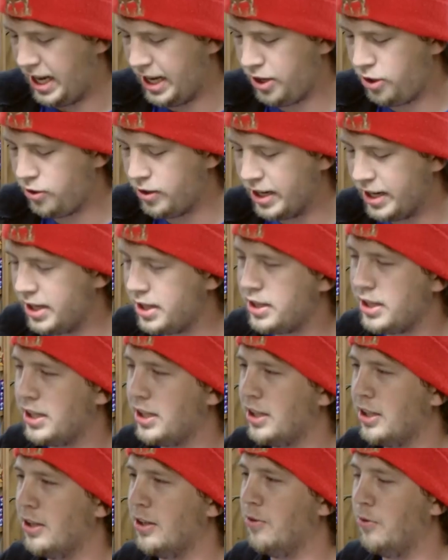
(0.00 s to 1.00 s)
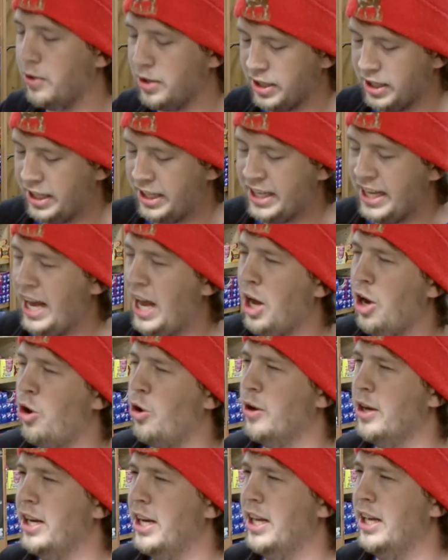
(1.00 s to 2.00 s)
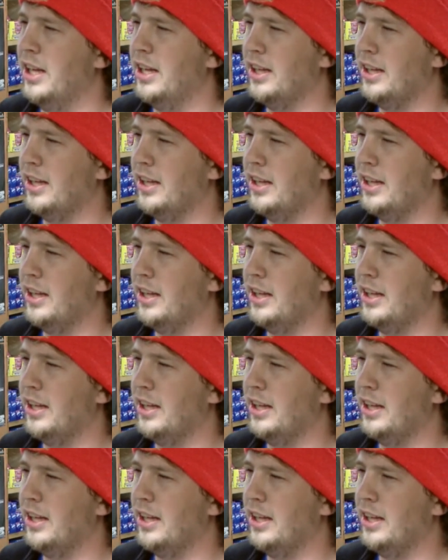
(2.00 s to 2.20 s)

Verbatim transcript: I don't anything with a cow in it.